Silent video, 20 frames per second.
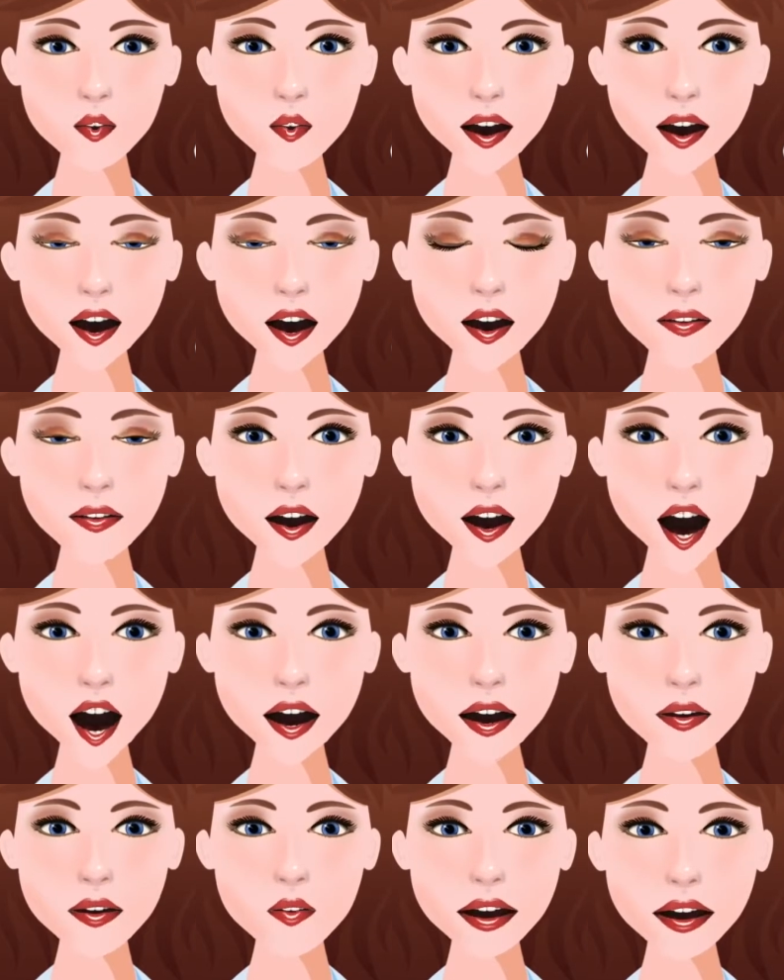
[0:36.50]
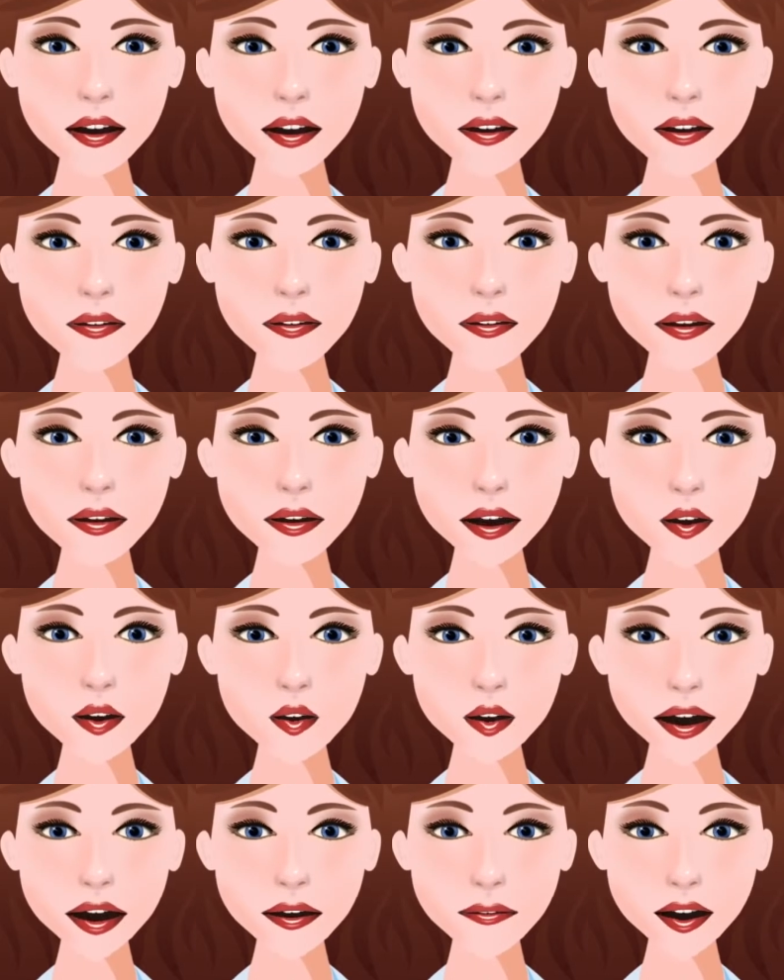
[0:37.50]
supplying supporting
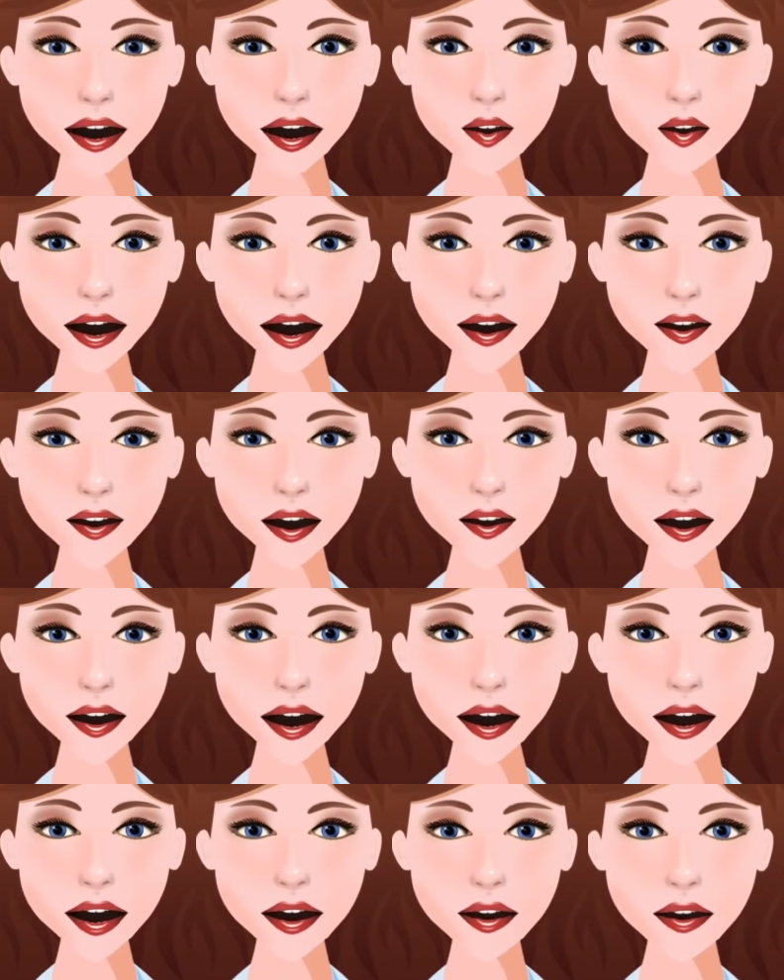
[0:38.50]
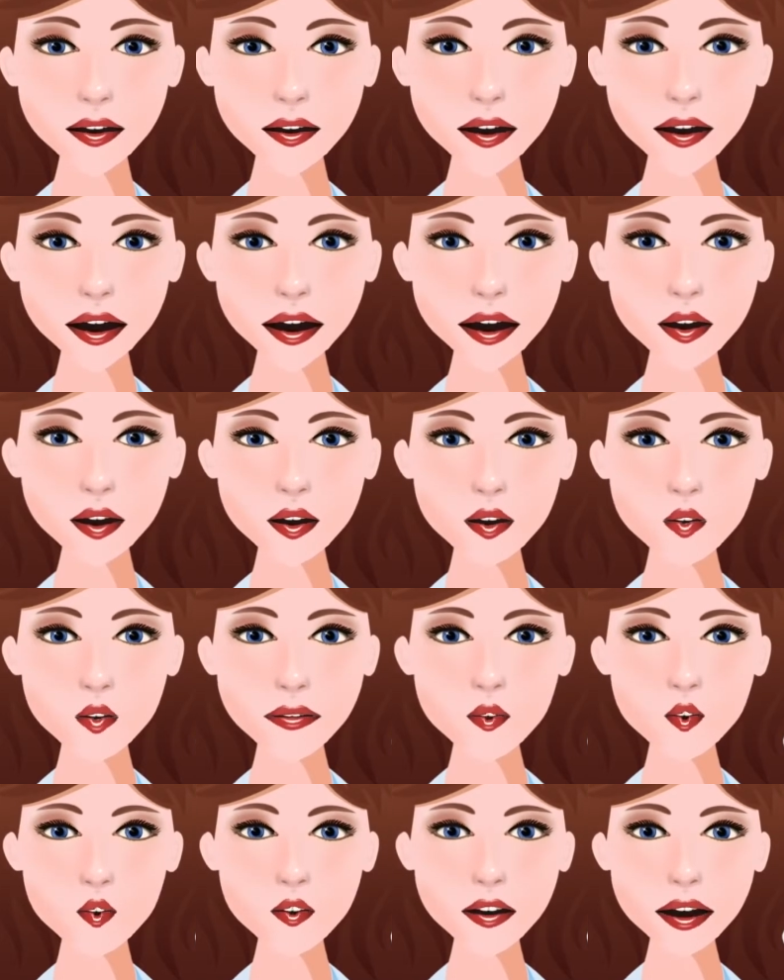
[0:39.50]
documents, but each time, the SEC
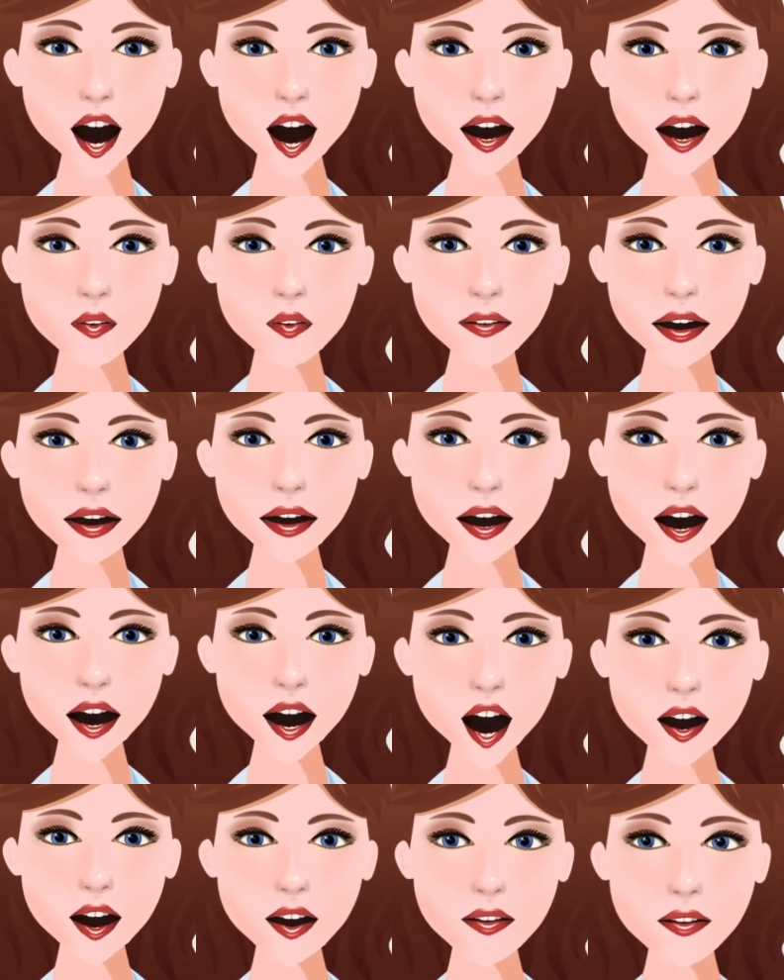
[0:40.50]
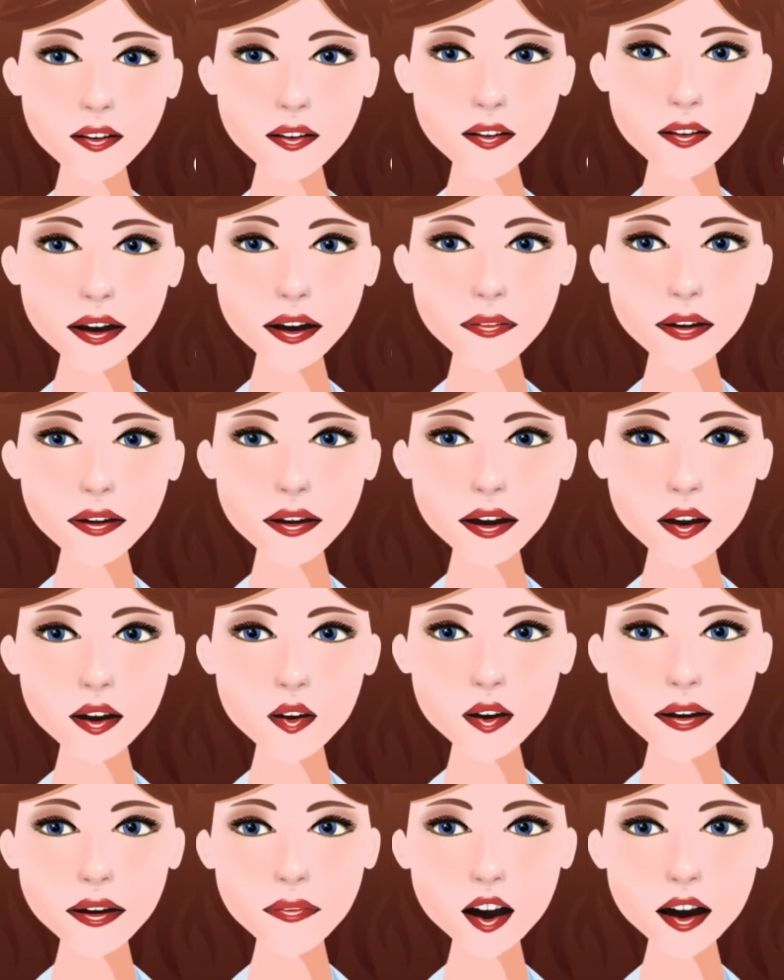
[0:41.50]
ignored him or only gave his evidence a
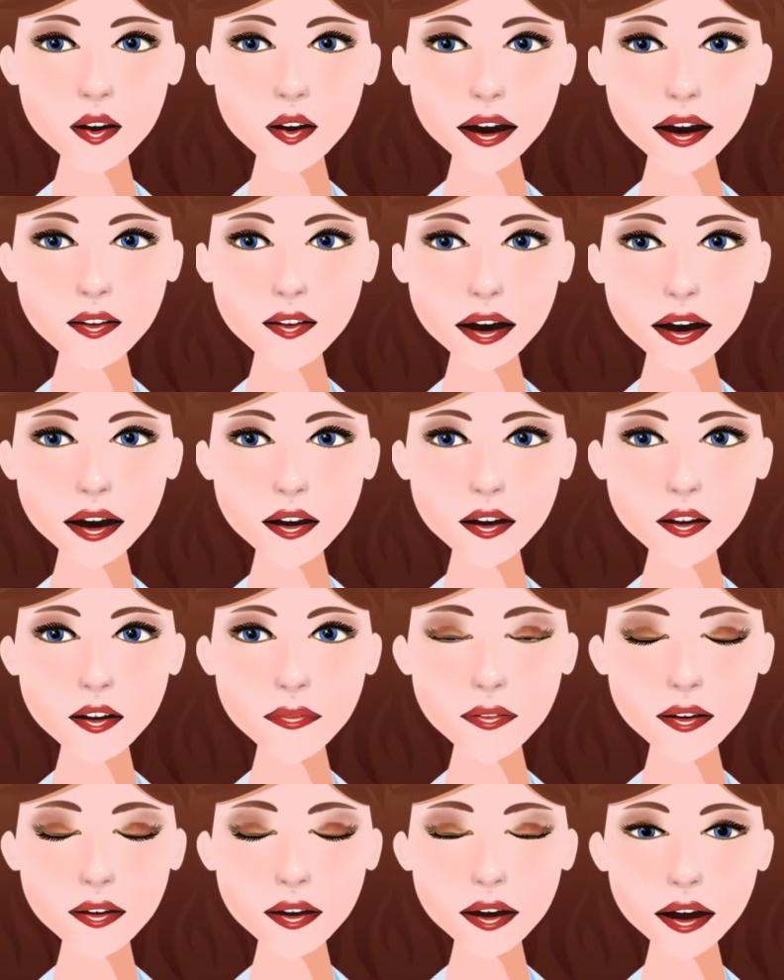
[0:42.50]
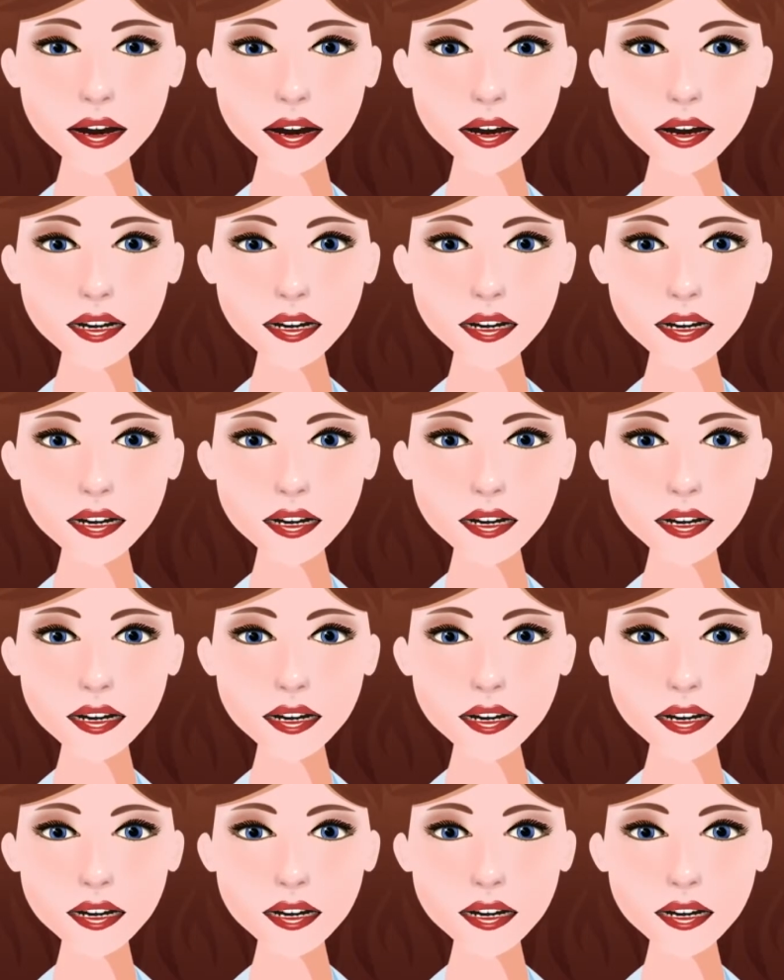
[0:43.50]
cursory investigation.